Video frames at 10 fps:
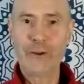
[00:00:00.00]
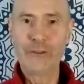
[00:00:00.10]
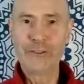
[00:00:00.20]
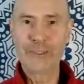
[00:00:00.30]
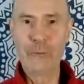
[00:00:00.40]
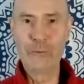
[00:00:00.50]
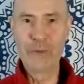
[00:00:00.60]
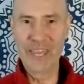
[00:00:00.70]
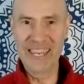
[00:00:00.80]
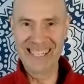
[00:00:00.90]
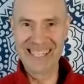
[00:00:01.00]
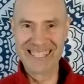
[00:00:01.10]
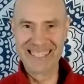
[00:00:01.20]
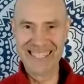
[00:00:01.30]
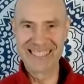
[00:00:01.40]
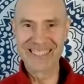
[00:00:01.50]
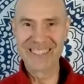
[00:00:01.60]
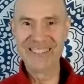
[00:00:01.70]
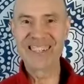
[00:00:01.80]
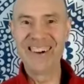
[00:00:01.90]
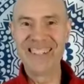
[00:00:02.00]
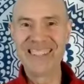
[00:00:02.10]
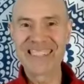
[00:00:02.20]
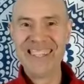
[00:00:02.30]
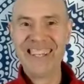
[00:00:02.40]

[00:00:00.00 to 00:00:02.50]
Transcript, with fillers: on something, and there's a good chance